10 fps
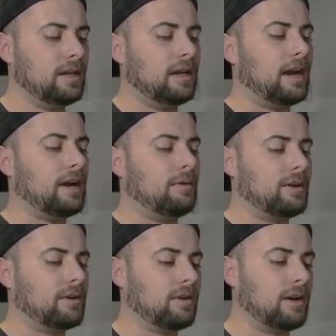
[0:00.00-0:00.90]

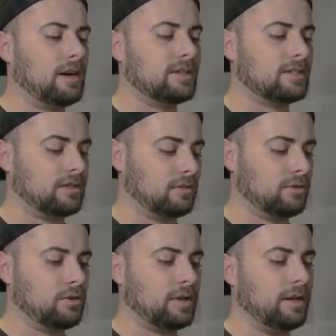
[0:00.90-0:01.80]
Heracross,
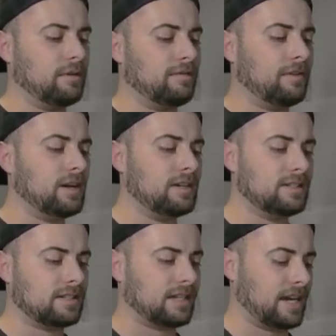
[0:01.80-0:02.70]
Grookey
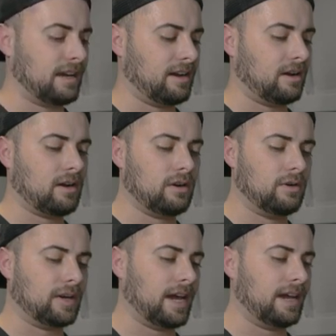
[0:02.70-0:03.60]
Reverse, and a,
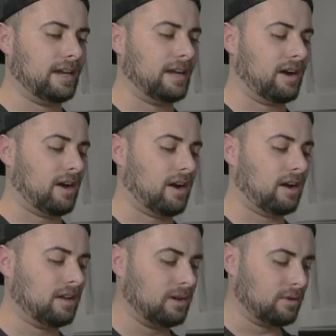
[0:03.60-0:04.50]
oh, okay, and a
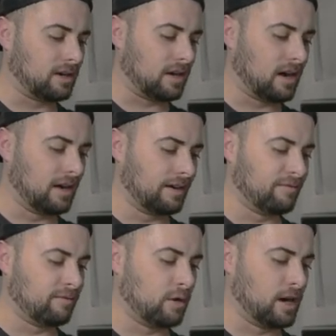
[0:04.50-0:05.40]
Holo
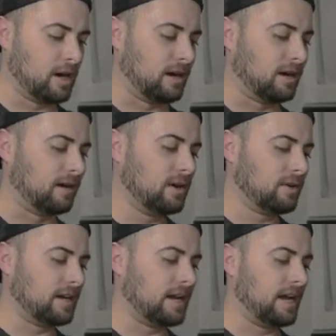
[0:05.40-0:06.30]
Gardevoir.
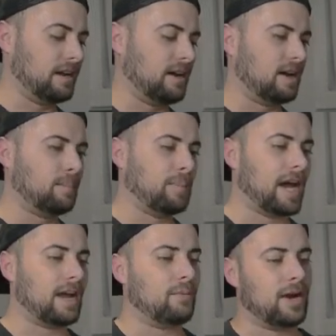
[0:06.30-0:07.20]
Okay, not a
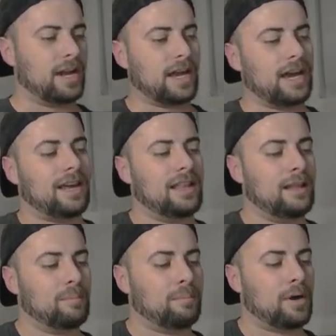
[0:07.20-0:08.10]
bad way to
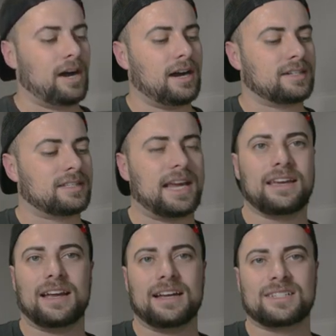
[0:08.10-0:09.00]
end the box.
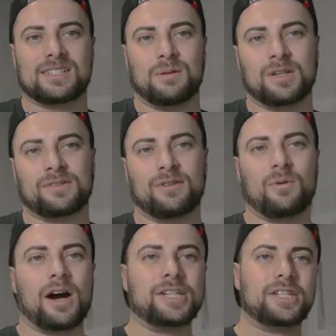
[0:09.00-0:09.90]
Thank you guys so much for
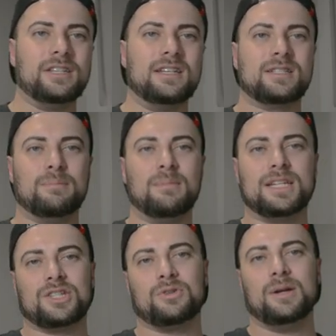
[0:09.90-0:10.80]
watching this
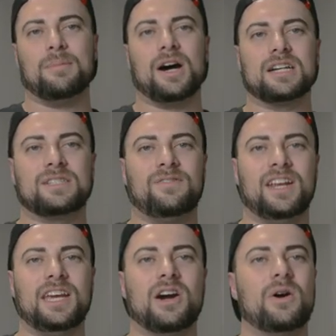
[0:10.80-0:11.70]
mystery box
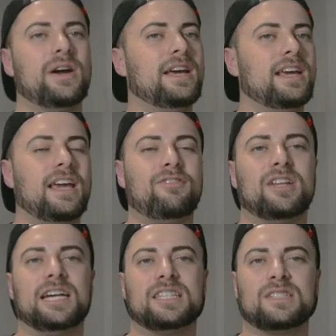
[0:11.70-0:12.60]
video. If
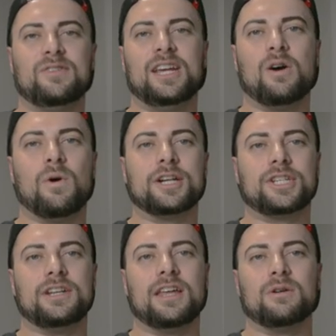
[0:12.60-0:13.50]
you like this video,
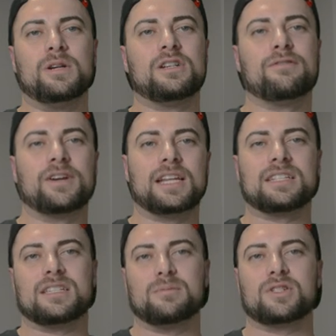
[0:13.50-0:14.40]
watch another one. Don't forget
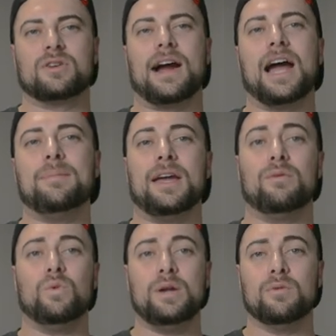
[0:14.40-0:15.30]
to subscribe,
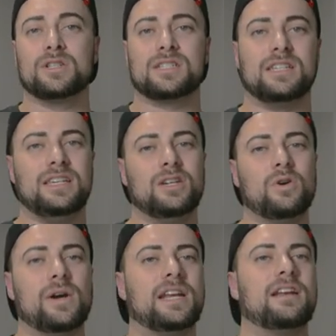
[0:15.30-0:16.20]
and we will see
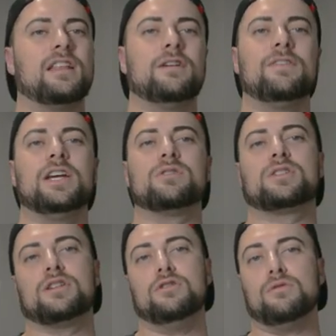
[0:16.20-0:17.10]
you in another video
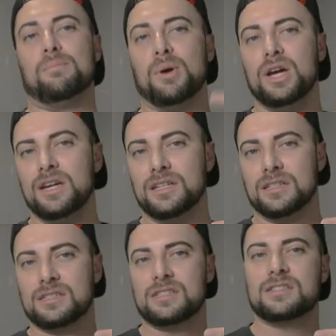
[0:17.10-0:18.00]
soon. Peace.